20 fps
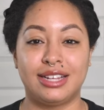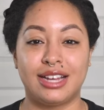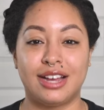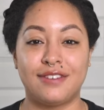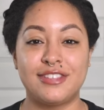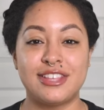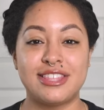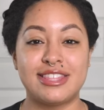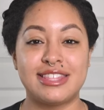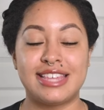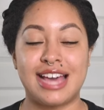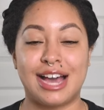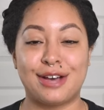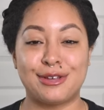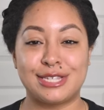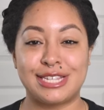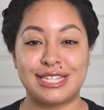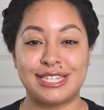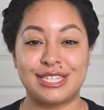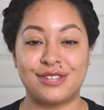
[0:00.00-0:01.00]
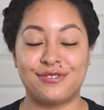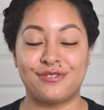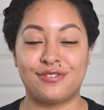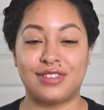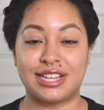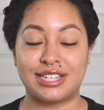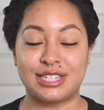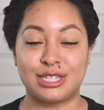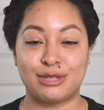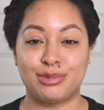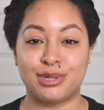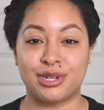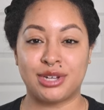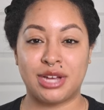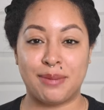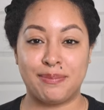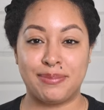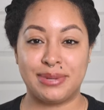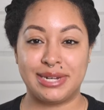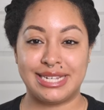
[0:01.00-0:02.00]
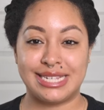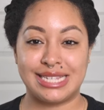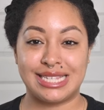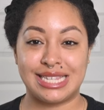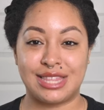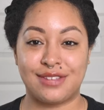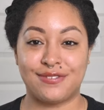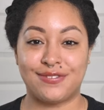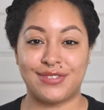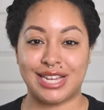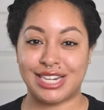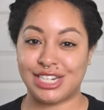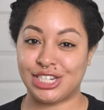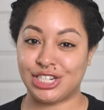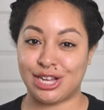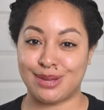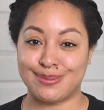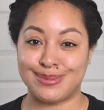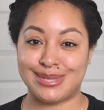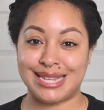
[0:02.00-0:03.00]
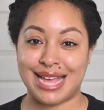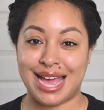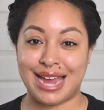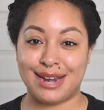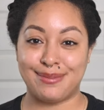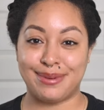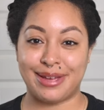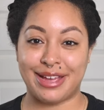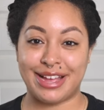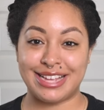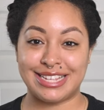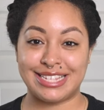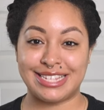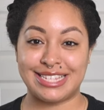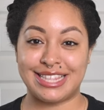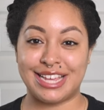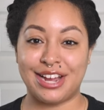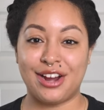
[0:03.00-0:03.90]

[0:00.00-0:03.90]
Of the thousands of flexible companies in the FlexJobs database,